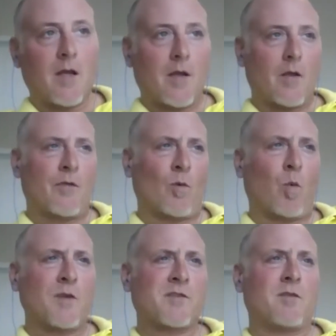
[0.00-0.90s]

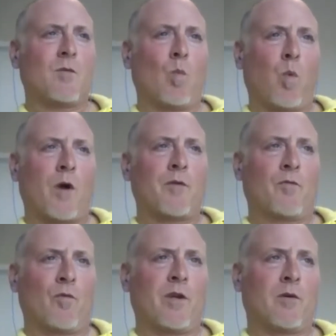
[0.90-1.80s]
wasn't one
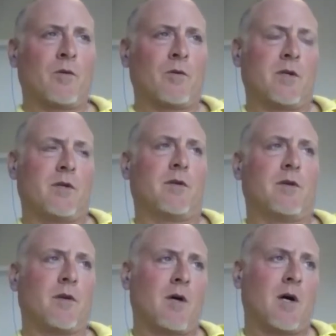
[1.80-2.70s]
real
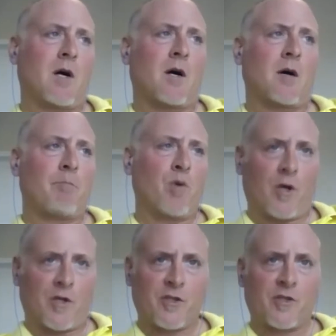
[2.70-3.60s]

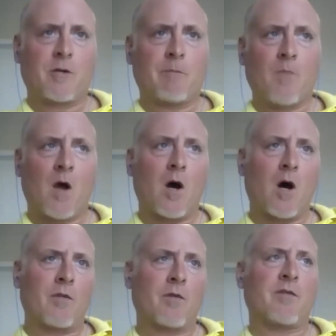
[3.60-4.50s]
push
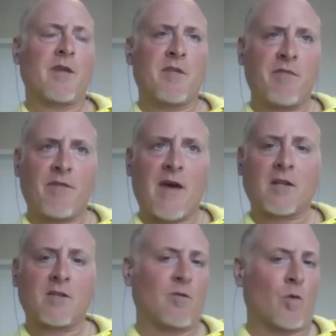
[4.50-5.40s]
other than the
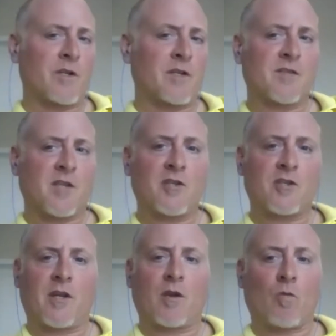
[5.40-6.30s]
fact of
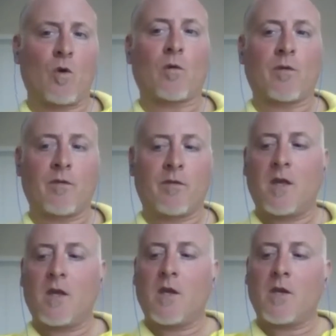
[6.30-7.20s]
organization and growth.
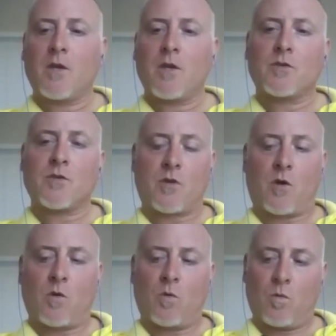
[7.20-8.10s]

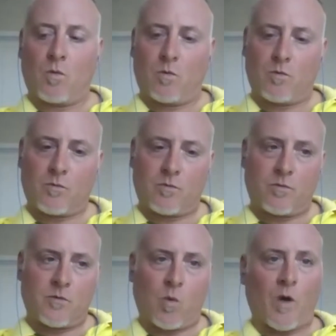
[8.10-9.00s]
So
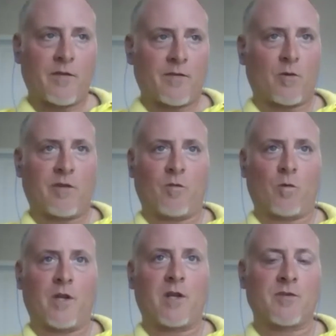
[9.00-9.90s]
20, 30,
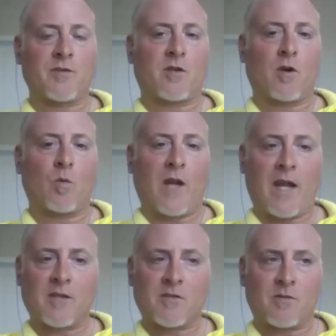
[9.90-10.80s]
40 years ago, when
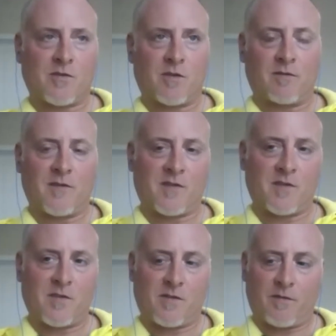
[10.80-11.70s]
answering
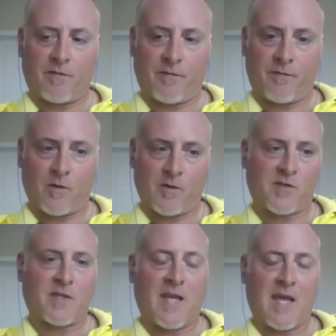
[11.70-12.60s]
services first came